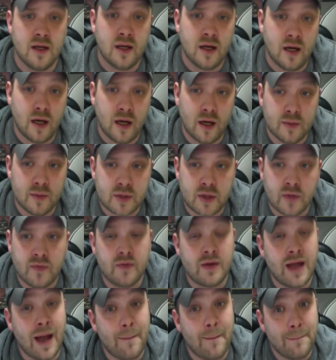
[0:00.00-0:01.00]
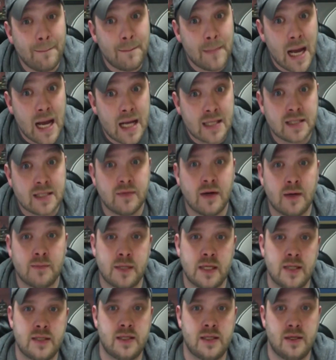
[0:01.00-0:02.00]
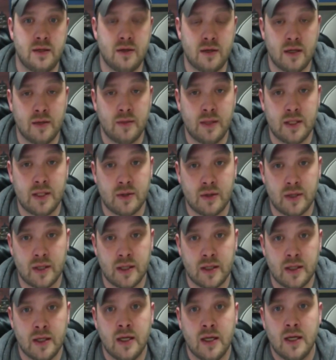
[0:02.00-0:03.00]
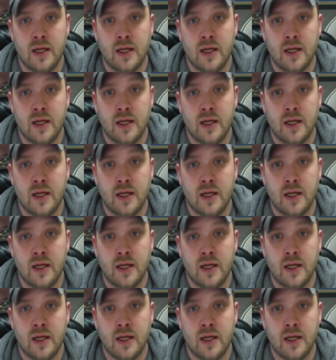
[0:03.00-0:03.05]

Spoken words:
So if you've got massive updates that you're going to be doing,